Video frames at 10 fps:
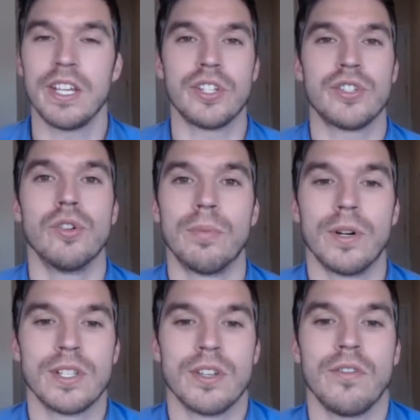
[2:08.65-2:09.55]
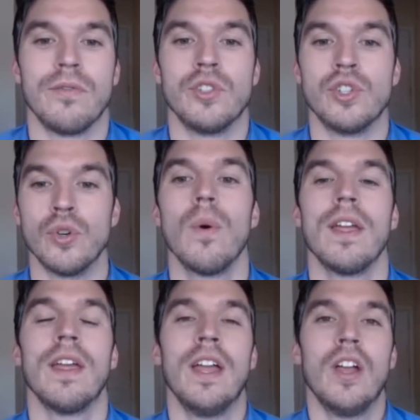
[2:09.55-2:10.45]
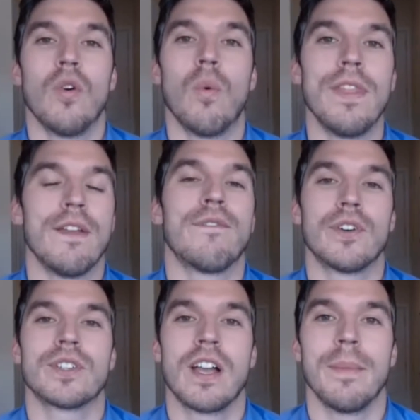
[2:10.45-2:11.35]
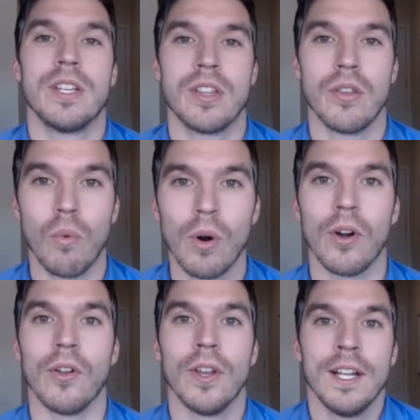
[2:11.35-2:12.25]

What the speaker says: exuberance, and joy when they first come into the world.